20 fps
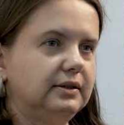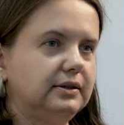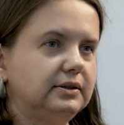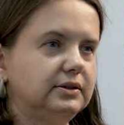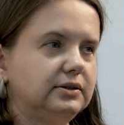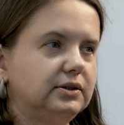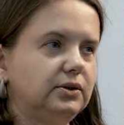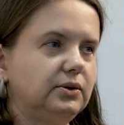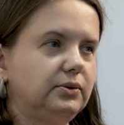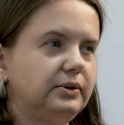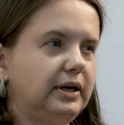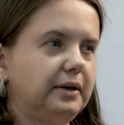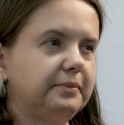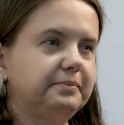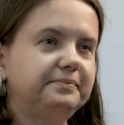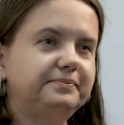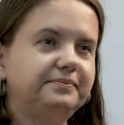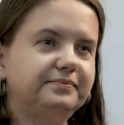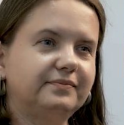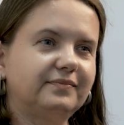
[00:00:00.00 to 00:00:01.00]
So yeah,
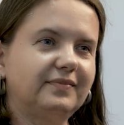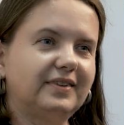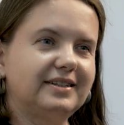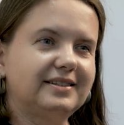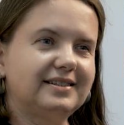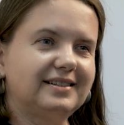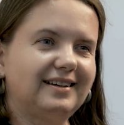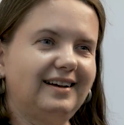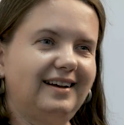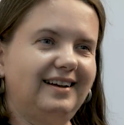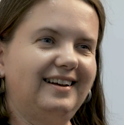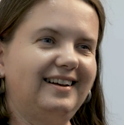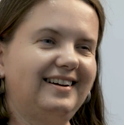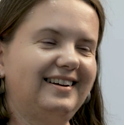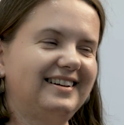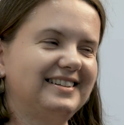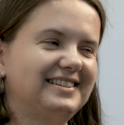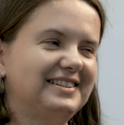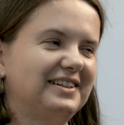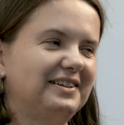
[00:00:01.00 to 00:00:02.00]
that's
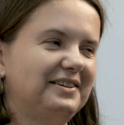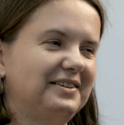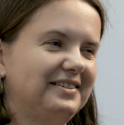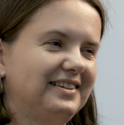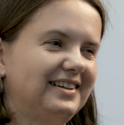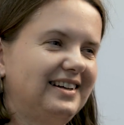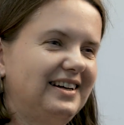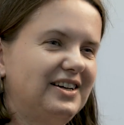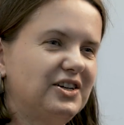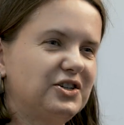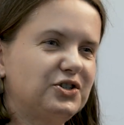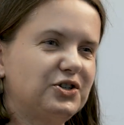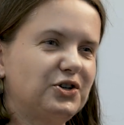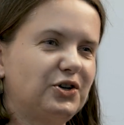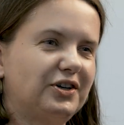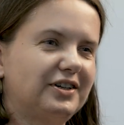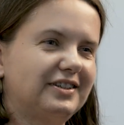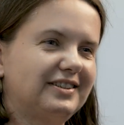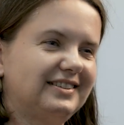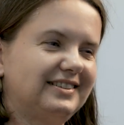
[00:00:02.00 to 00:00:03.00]
it's a
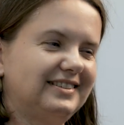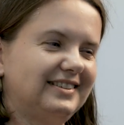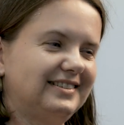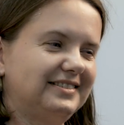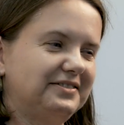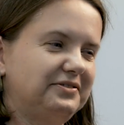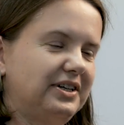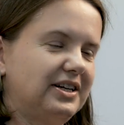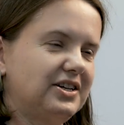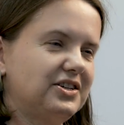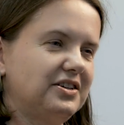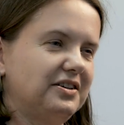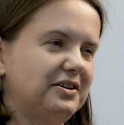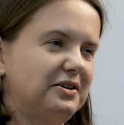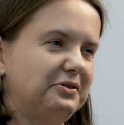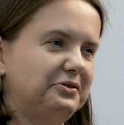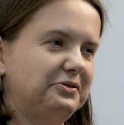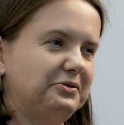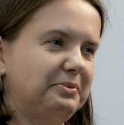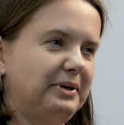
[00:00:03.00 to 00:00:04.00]
short version
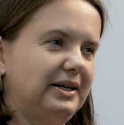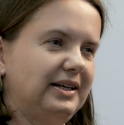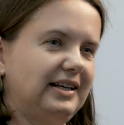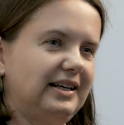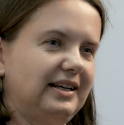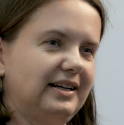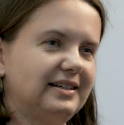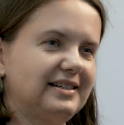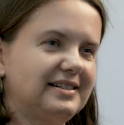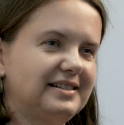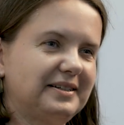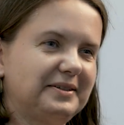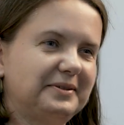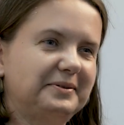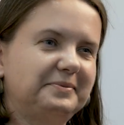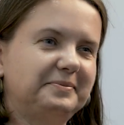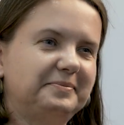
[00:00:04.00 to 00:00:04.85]
of many years.